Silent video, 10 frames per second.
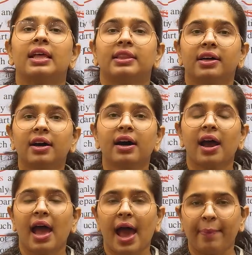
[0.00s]
the
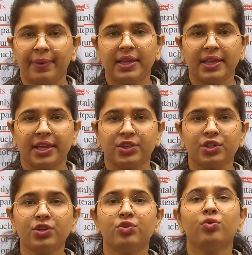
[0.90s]

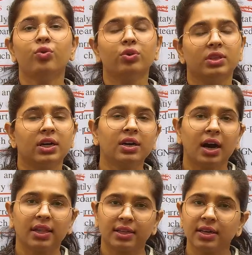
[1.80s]
application to the
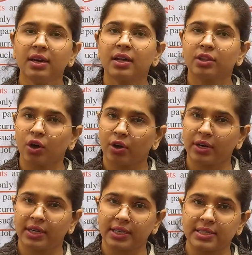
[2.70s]
other
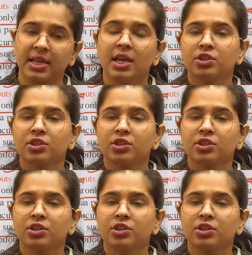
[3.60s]
authorities.